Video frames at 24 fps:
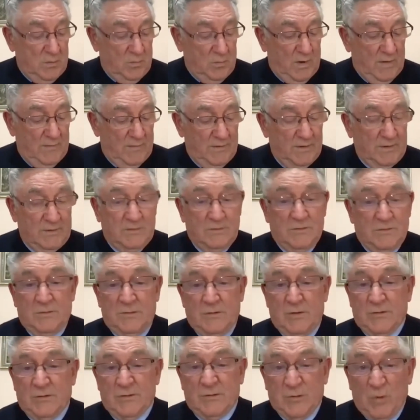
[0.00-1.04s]
one that
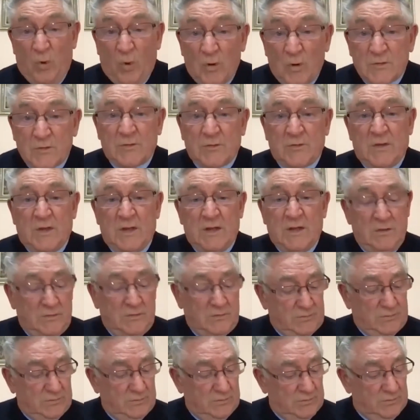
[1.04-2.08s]
distorts
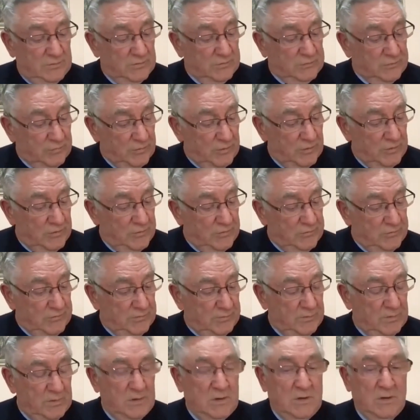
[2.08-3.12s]
things, the truth,